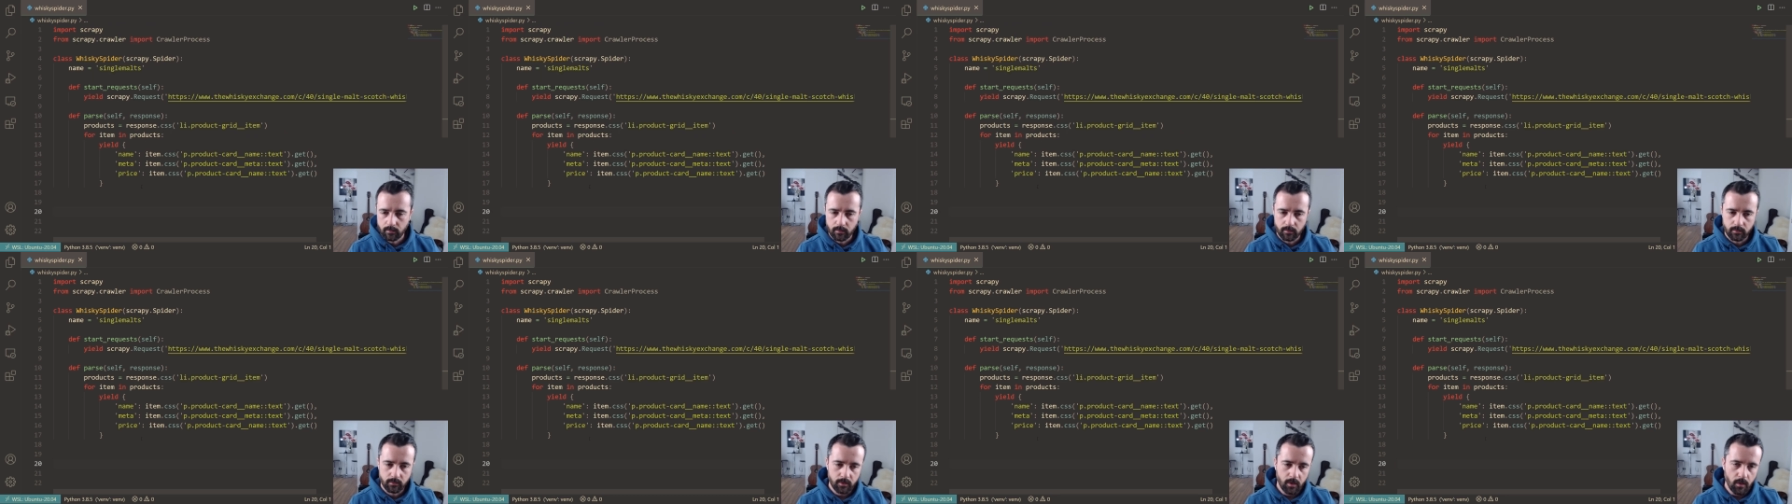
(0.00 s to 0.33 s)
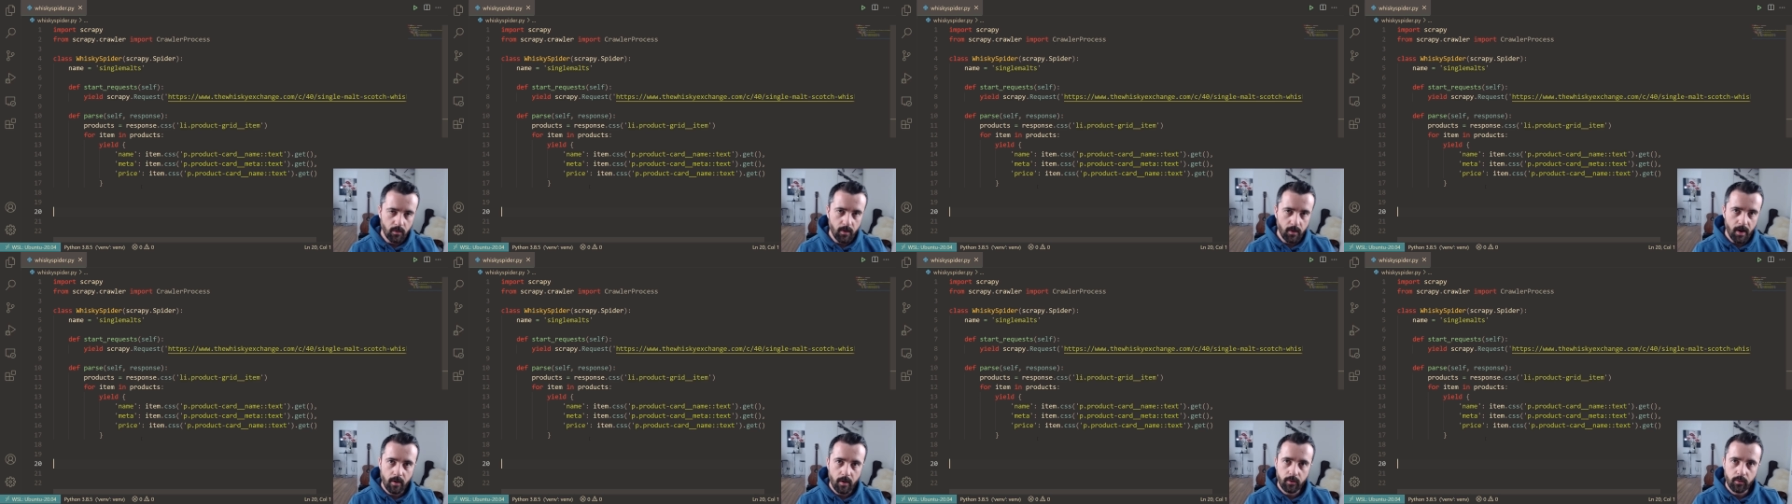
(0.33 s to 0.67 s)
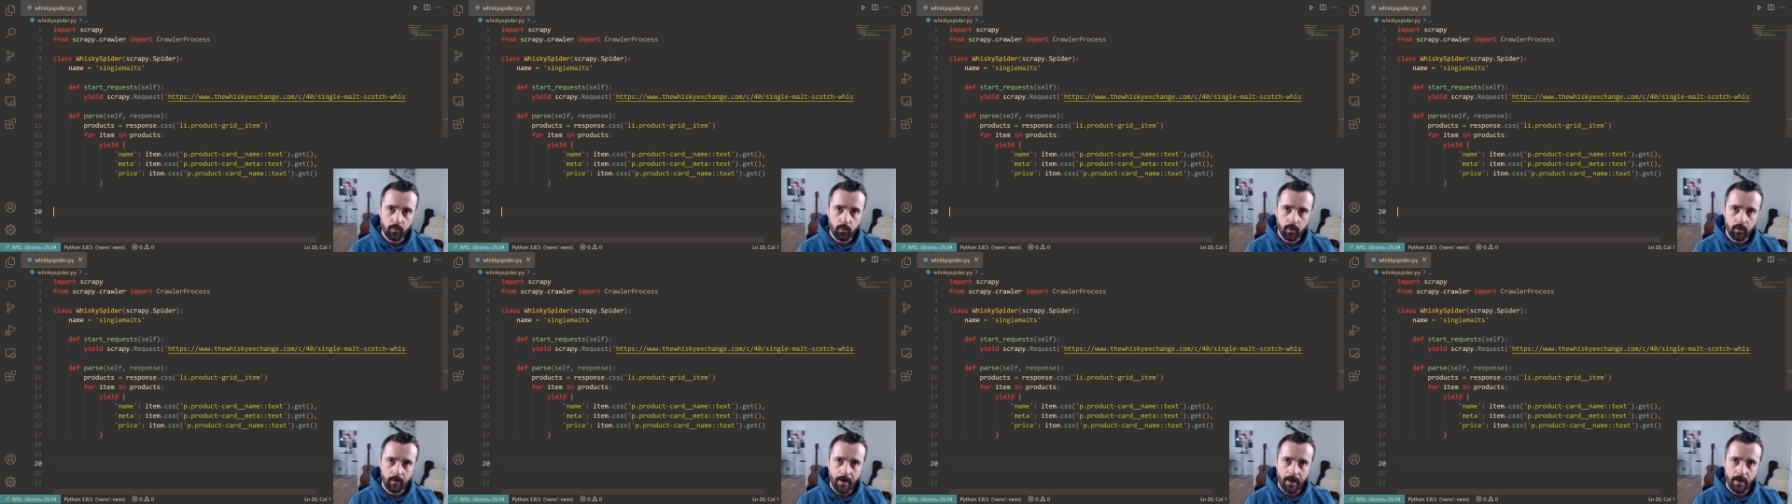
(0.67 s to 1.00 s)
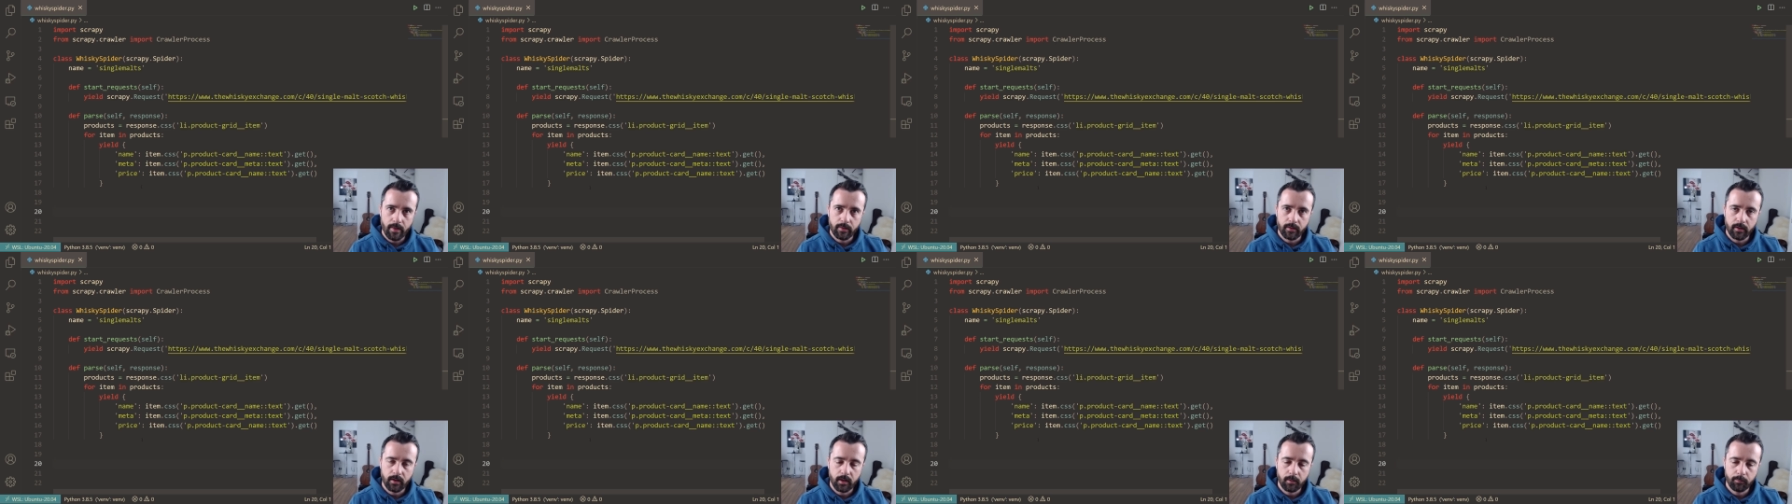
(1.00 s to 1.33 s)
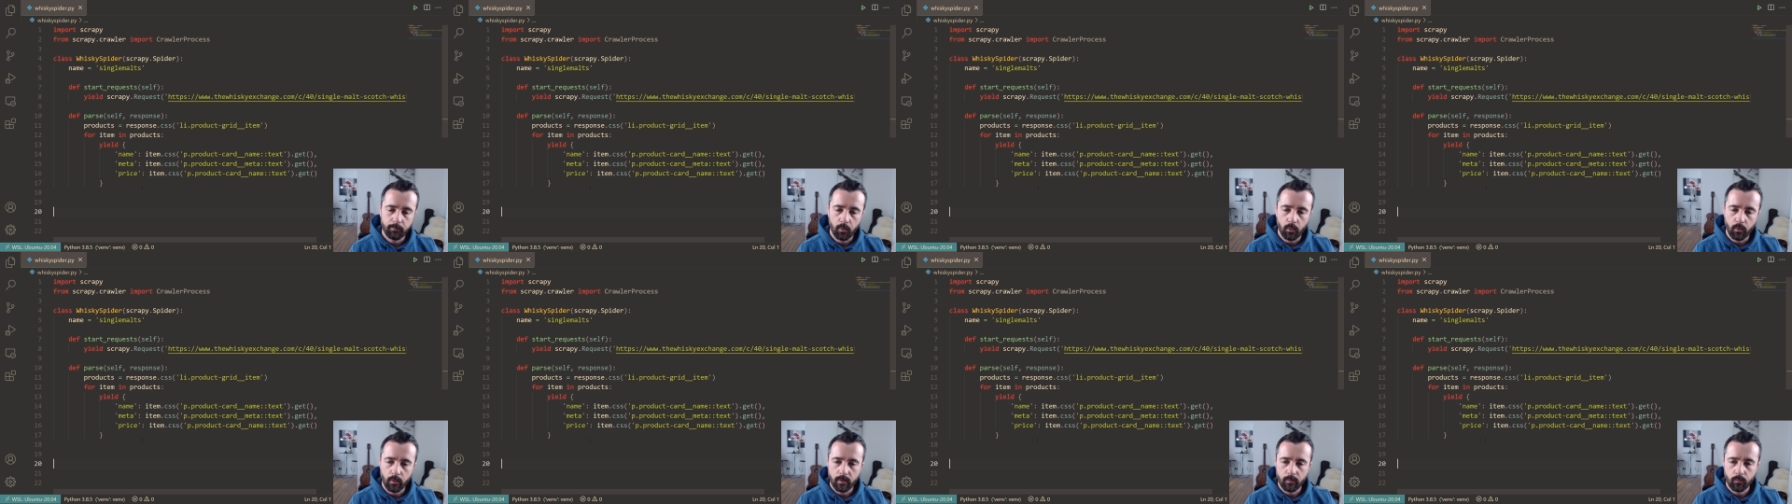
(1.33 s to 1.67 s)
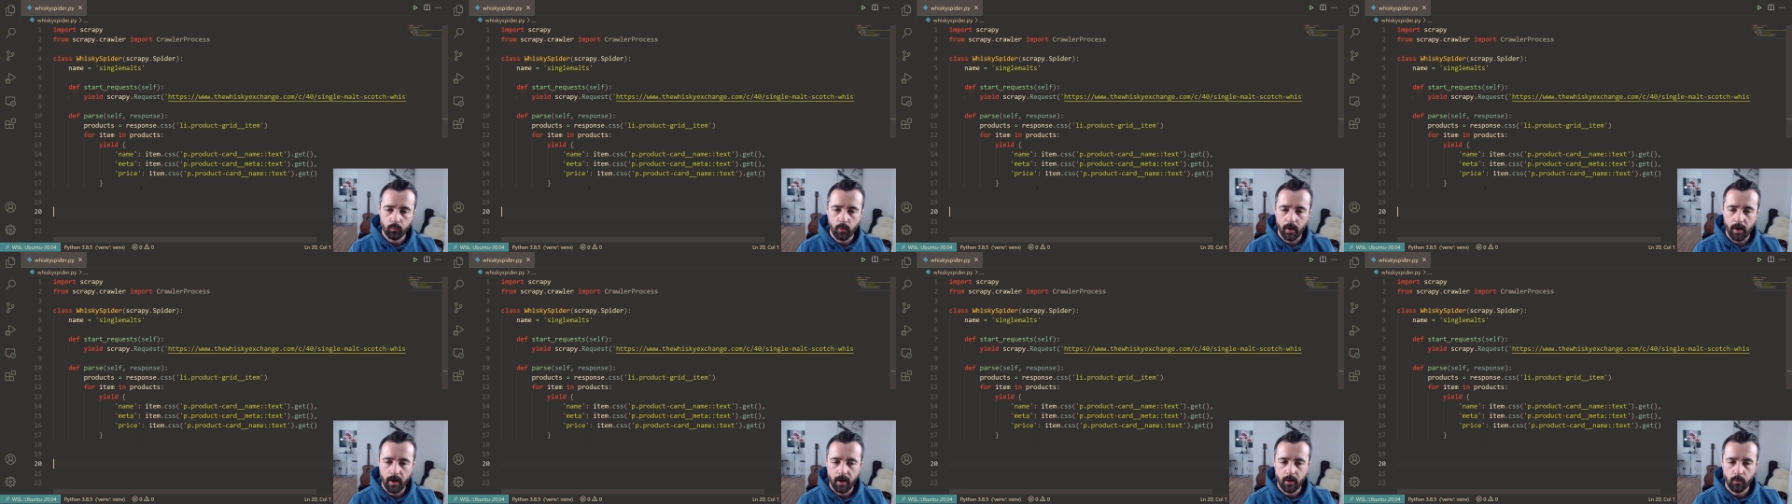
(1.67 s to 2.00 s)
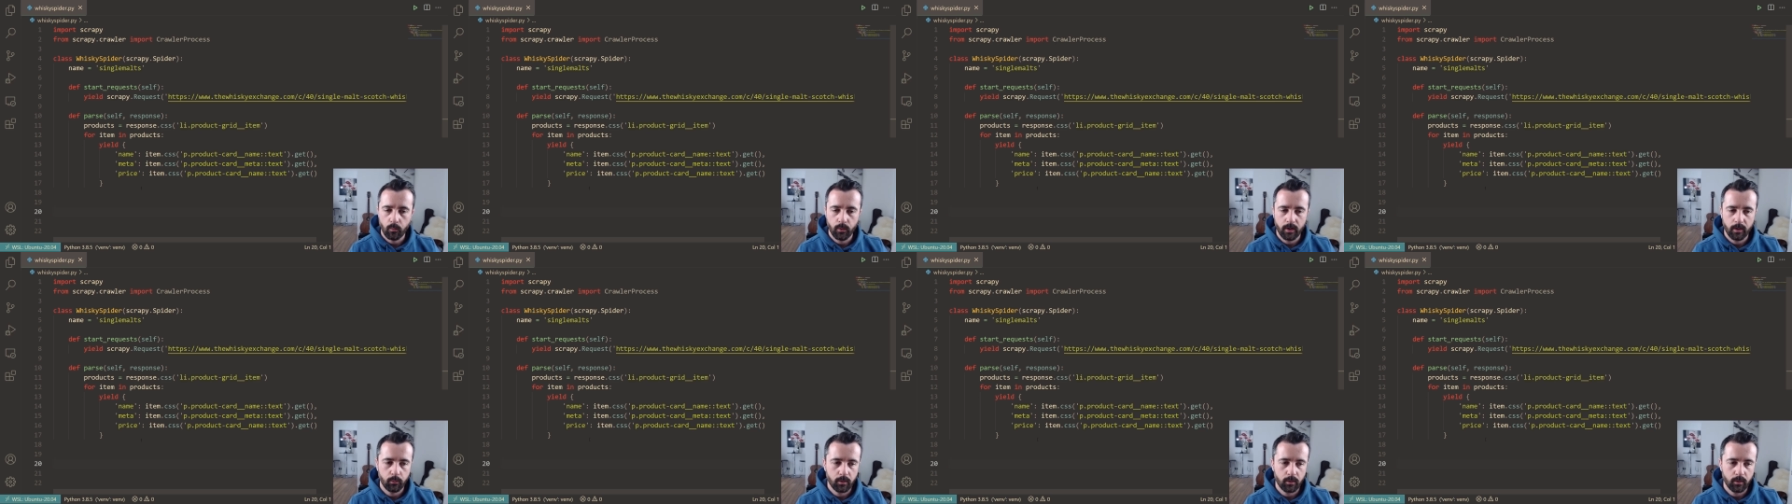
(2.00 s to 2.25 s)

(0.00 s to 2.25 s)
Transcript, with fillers: So now that we're at the point where we